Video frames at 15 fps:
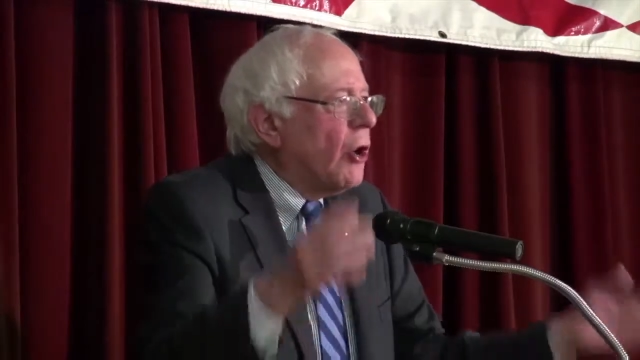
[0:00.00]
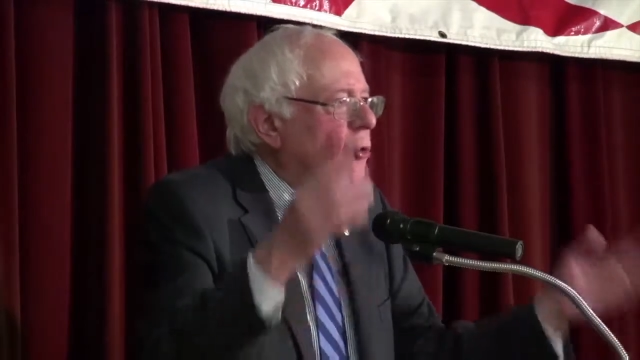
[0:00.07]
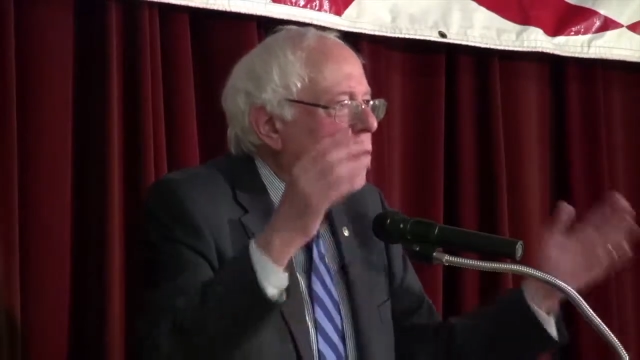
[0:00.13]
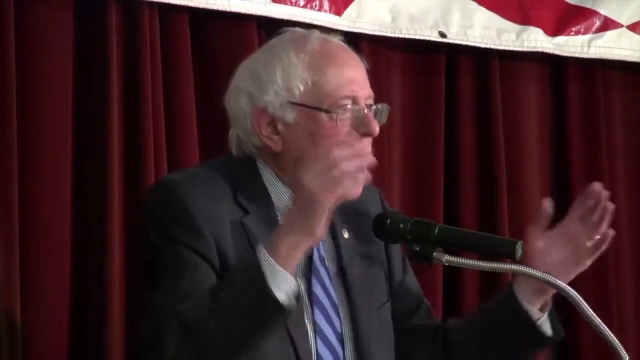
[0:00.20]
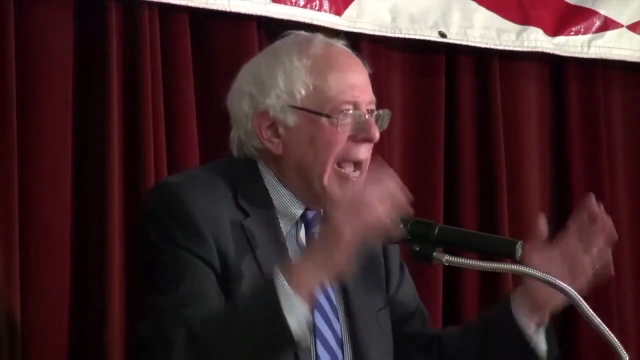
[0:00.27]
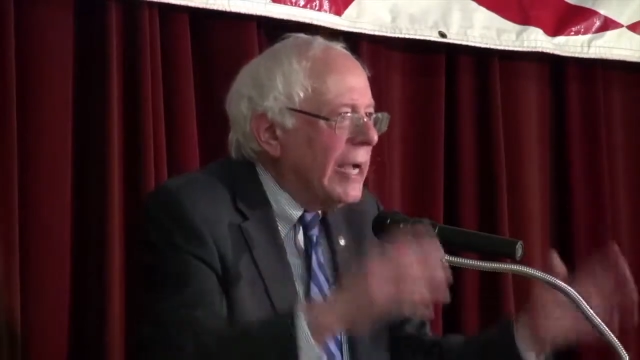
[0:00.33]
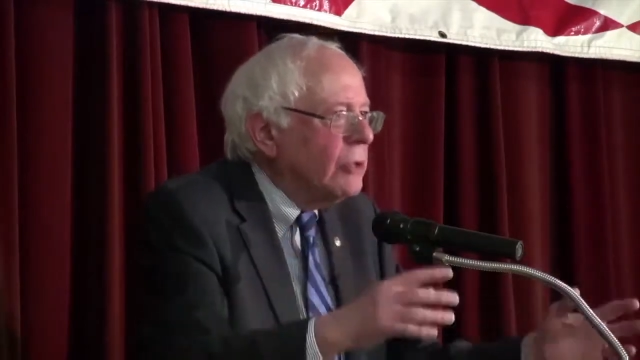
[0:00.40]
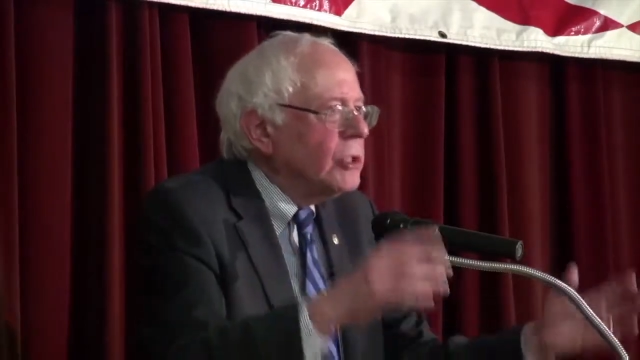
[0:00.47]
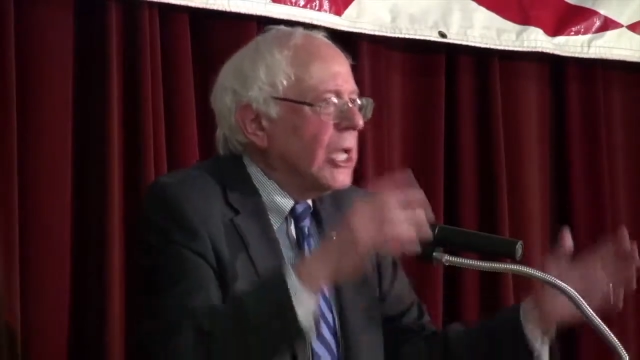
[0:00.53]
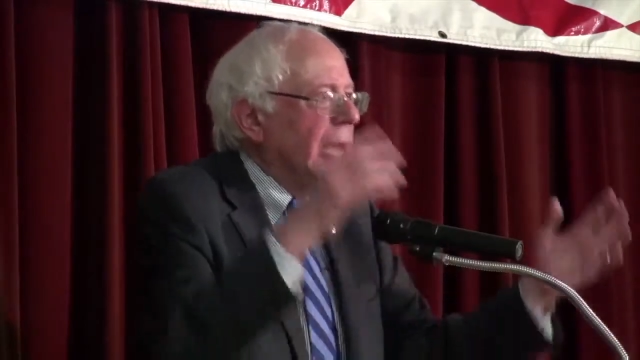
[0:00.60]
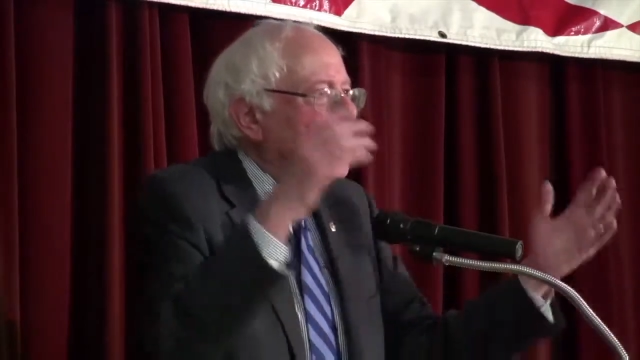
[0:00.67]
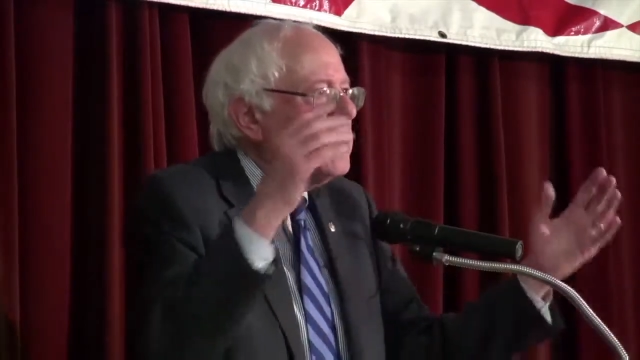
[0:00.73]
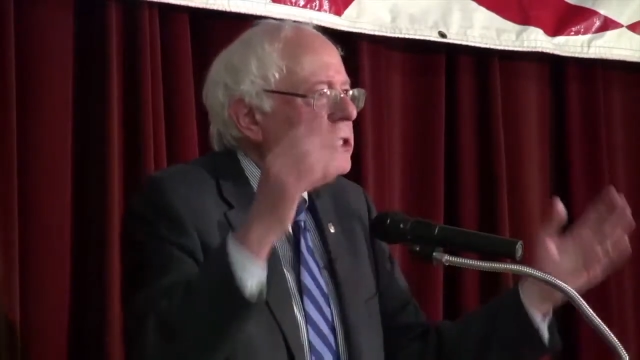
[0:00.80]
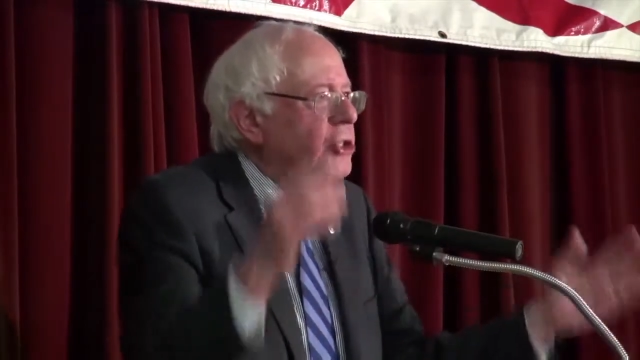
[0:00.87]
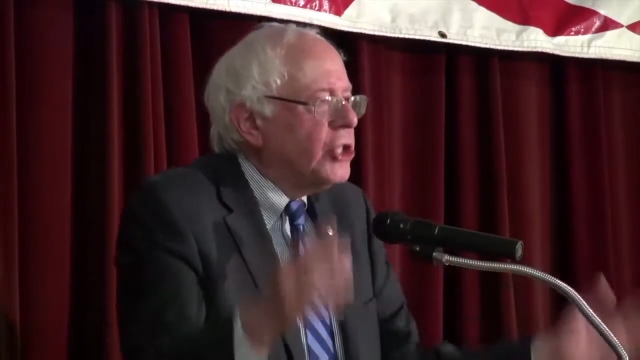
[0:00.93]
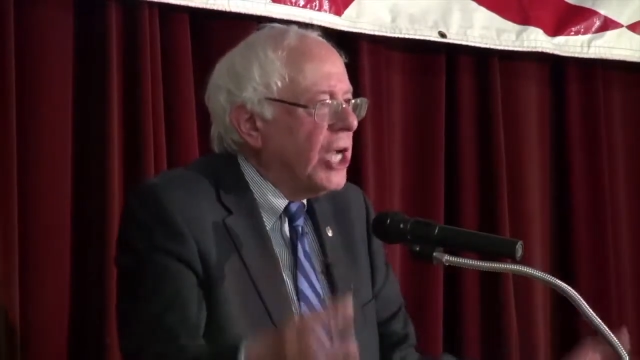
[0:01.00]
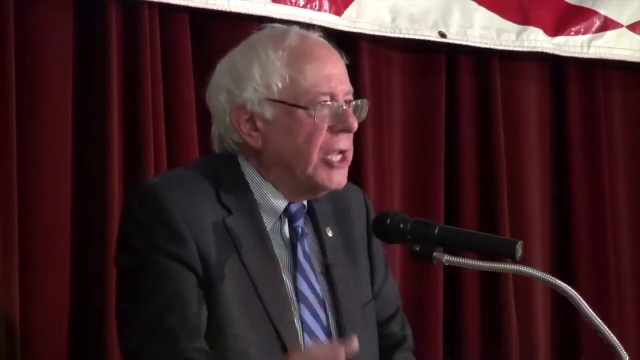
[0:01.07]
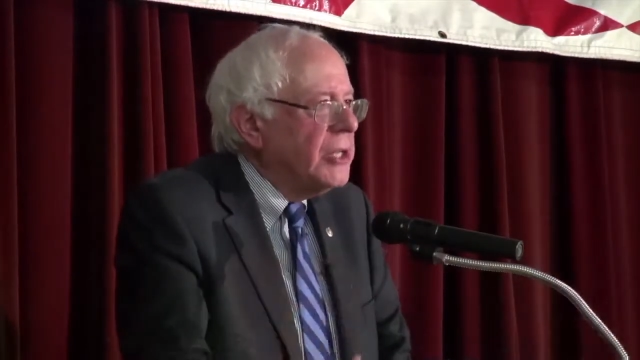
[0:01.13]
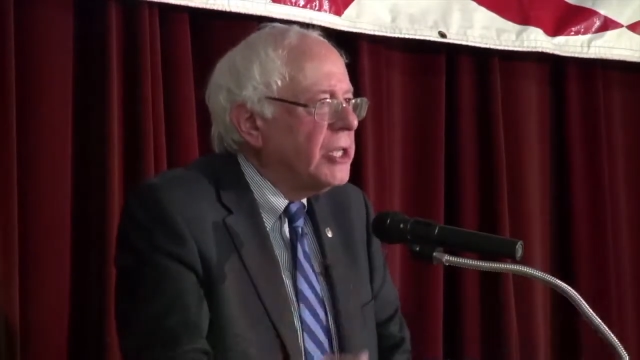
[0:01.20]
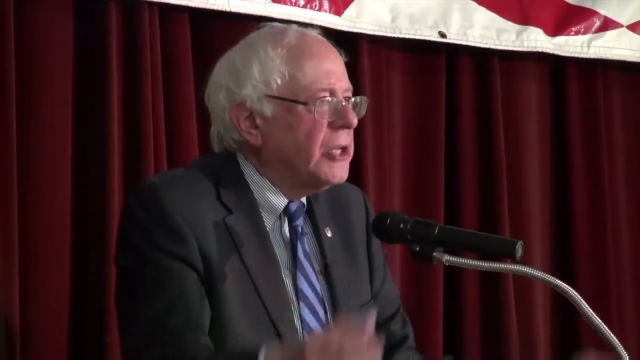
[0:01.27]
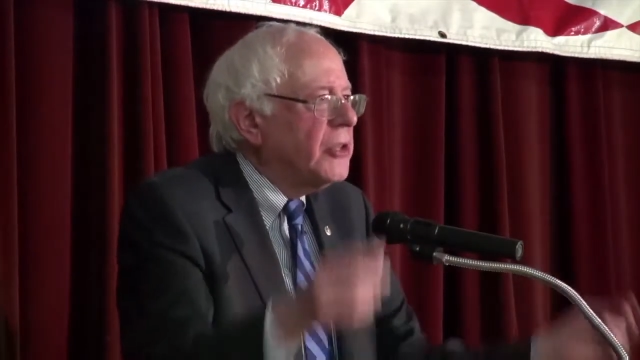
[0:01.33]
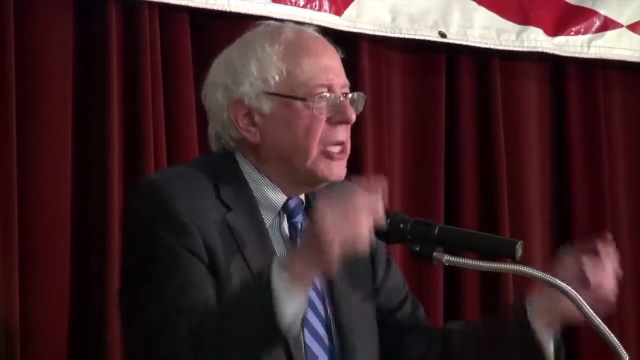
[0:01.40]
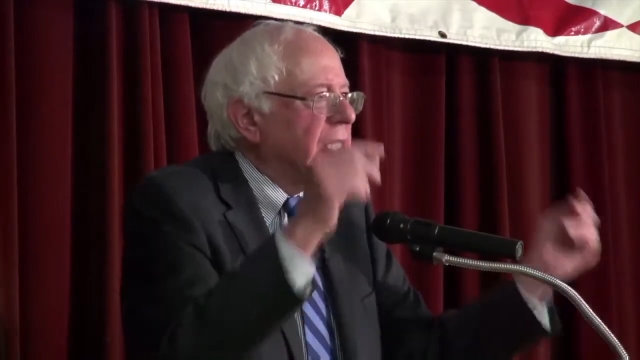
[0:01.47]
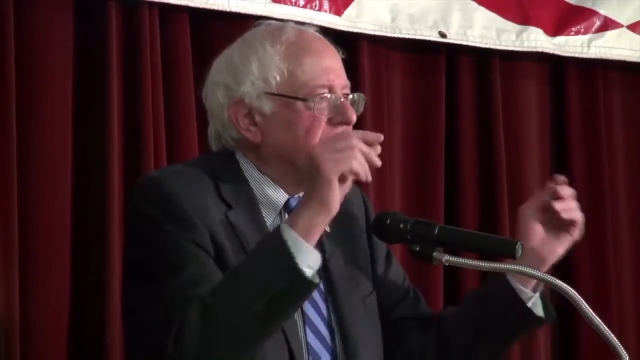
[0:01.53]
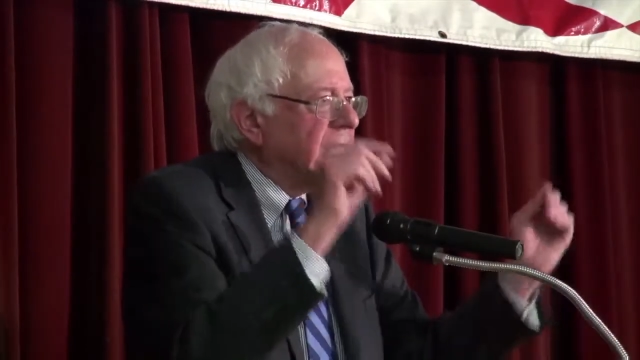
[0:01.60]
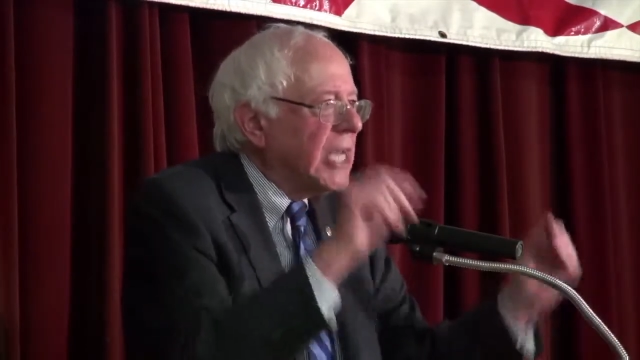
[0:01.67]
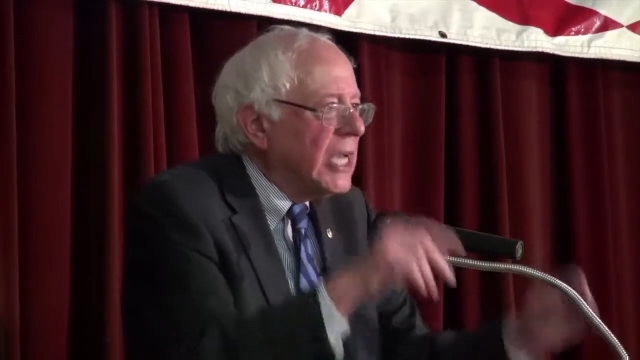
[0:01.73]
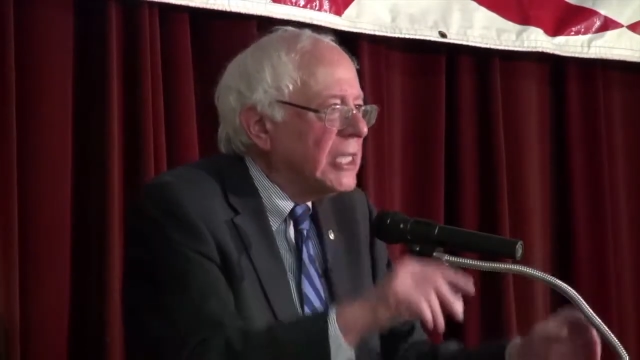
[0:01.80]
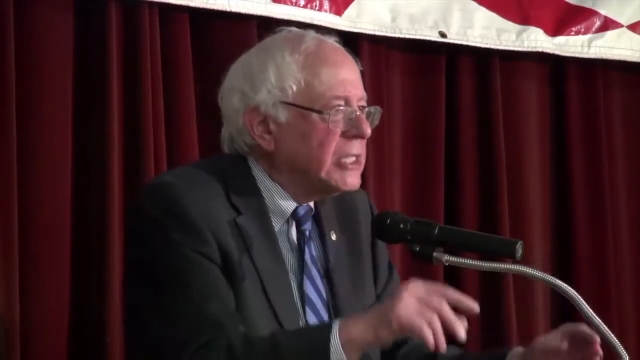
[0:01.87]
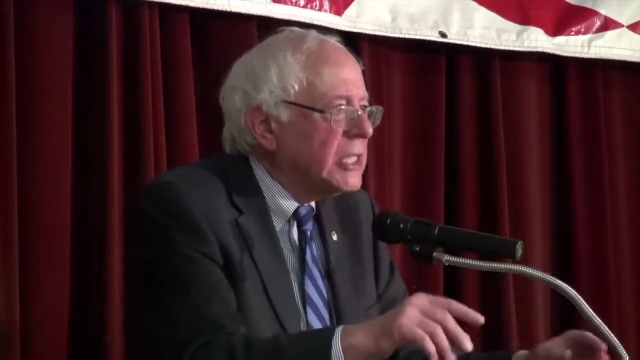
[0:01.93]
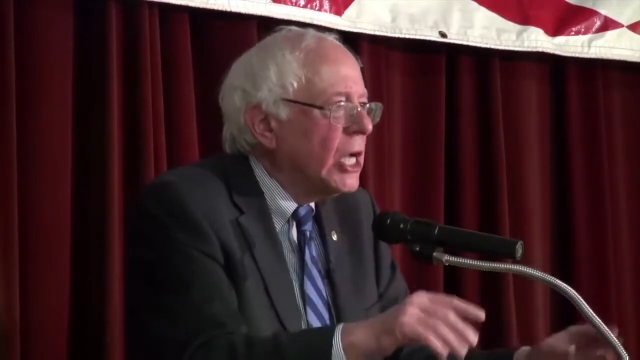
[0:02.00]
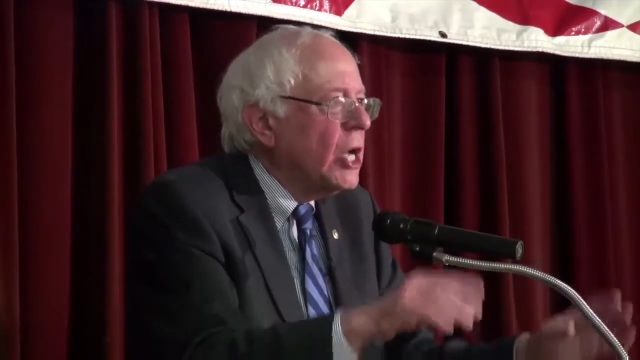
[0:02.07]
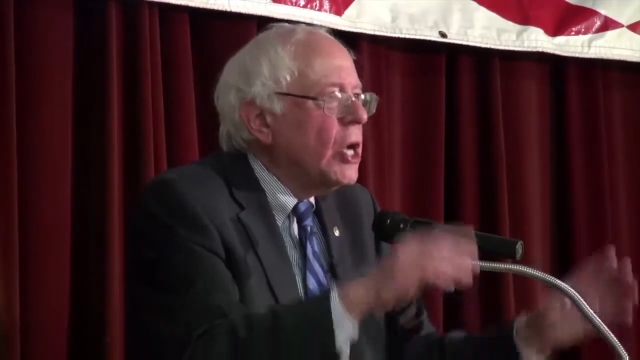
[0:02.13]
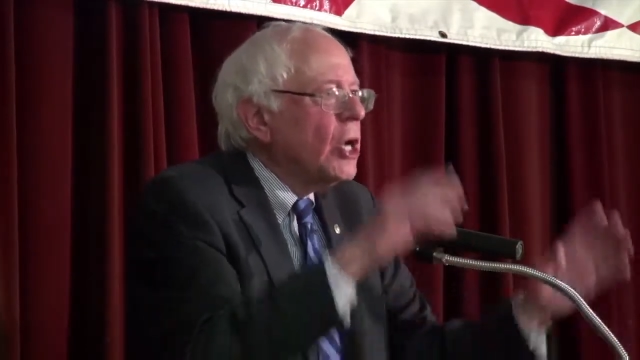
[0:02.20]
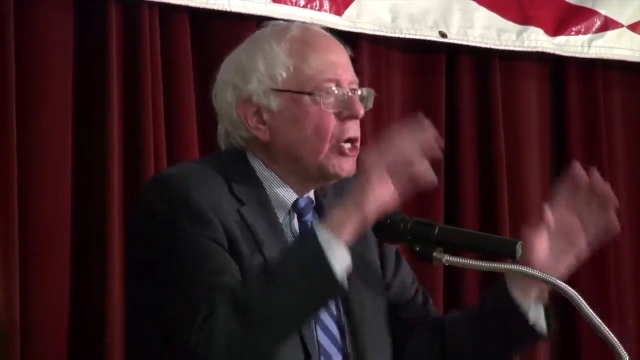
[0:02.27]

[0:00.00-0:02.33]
around an agenda that says